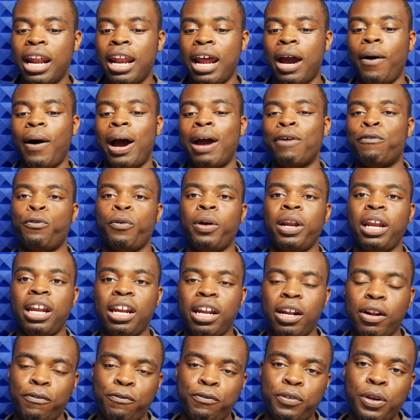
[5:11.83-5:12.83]
Now, I've ridden
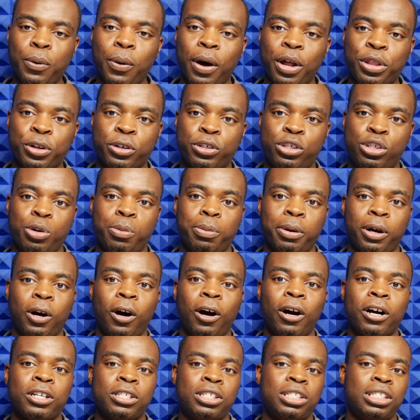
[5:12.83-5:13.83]
in a few other
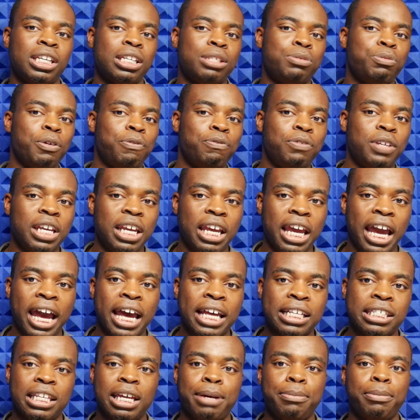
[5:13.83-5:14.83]
supercars,
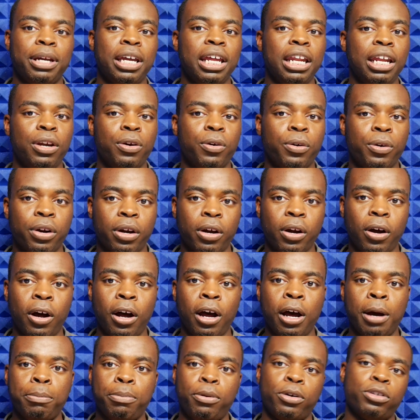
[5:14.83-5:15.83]
650S, Lamborghini
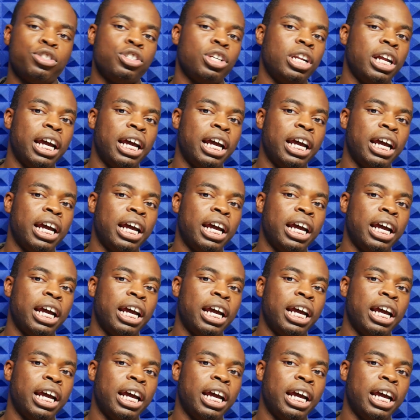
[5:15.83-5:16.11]
Huracan, Porsche